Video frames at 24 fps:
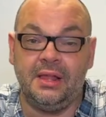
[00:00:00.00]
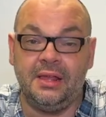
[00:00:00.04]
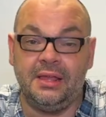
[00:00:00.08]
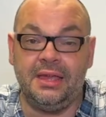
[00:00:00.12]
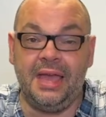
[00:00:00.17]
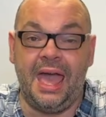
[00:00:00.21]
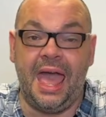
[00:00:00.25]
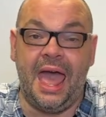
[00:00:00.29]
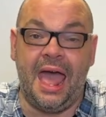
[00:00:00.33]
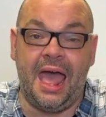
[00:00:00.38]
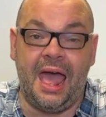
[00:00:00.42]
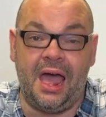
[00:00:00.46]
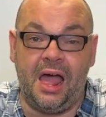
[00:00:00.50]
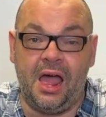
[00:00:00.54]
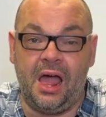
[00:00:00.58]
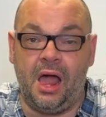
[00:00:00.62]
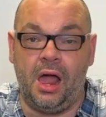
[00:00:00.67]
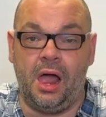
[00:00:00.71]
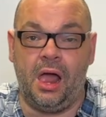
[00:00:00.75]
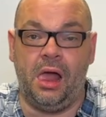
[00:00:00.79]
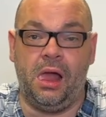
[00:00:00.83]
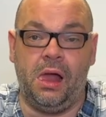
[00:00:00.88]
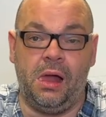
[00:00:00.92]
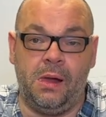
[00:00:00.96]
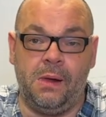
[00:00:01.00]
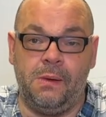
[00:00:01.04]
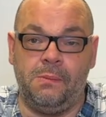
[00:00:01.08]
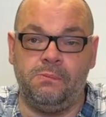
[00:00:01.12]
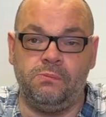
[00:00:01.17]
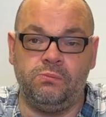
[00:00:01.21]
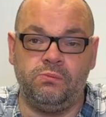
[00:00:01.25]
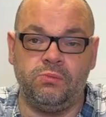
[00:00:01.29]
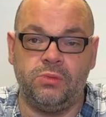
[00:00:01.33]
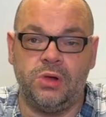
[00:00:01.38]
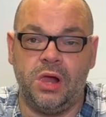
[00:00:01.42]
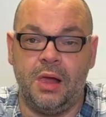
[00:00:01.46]
yeah,
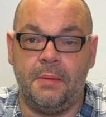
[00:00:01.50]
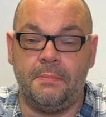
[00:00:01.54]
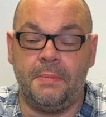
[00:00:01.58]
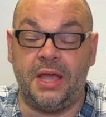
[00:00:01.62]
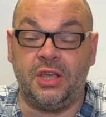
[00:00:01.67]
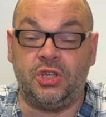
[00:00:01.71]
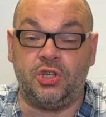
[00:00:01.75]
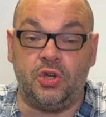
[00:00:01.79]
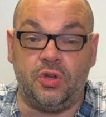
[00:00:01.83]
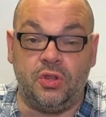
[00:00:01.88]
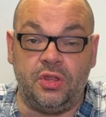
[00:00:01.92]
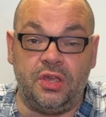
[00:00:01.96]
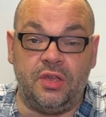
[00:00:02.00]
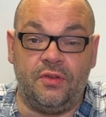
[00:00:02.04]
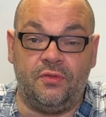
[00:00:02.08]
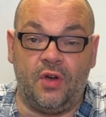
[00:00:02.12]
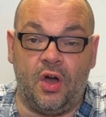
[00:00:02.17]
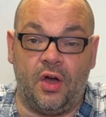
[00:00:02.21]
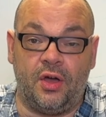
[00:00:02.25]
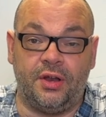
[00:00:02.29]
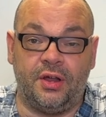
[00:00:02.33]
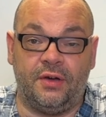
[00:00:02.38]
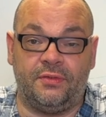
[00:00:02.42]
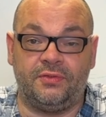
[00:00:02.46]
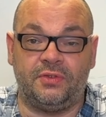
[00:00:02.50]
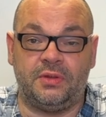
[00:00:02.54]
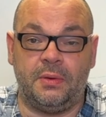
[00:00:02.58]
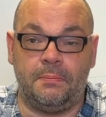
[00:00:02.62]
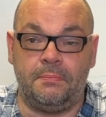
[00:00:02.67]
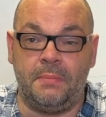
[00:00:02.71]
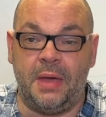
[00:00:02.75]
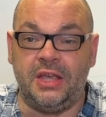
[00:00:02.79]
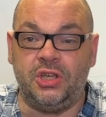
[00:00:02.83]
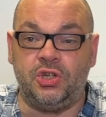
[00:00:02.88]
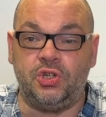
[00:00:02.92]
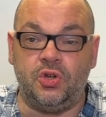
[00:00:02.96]
um, make sure that you've got enough. To,
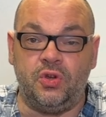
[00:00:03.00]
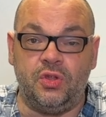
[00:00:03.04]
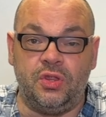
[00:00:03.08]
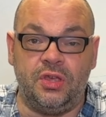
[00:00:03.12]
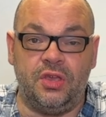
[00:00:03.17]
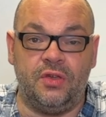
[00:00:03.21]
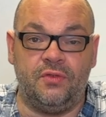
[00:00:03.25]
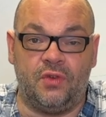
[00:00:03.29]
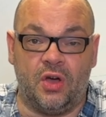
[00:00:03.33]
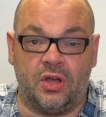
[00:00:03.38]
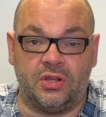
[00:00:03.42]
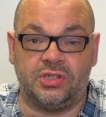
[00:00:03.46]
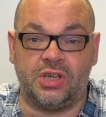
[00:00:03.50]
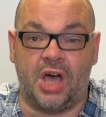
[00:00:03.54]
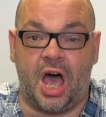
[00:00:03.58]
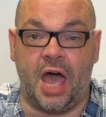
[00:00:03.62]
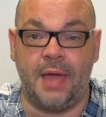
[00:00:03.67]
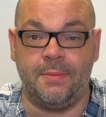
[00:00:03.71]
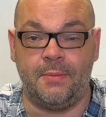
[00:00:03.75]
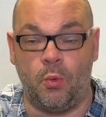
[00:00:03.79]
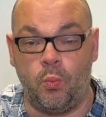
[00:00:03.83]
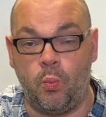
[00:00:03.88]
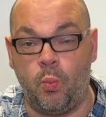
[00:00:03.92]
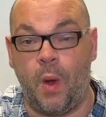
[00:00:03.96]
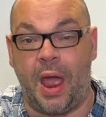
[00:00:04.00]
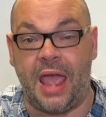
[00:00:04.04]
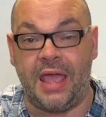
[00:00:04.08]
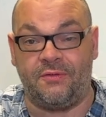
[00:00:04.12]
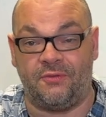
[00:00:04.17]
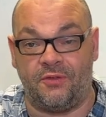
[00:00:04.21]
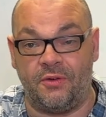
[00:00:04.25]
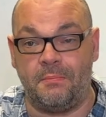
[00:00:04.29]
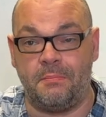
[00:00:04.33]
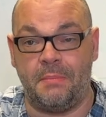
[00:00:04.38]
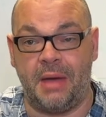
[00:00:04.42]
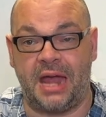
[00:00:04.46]
make sure that you've got time away
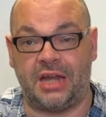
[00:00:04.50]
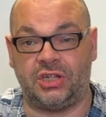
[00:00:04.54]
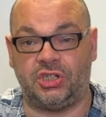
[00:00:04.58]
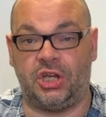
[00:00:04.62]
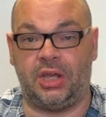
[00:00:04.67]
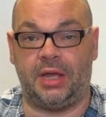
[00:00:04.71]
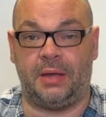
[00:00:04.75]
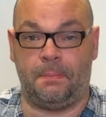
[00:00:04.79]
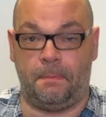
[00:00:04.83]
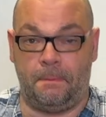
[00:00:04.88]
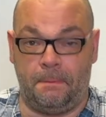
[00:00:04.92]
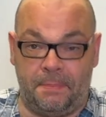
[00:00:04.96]
from magic.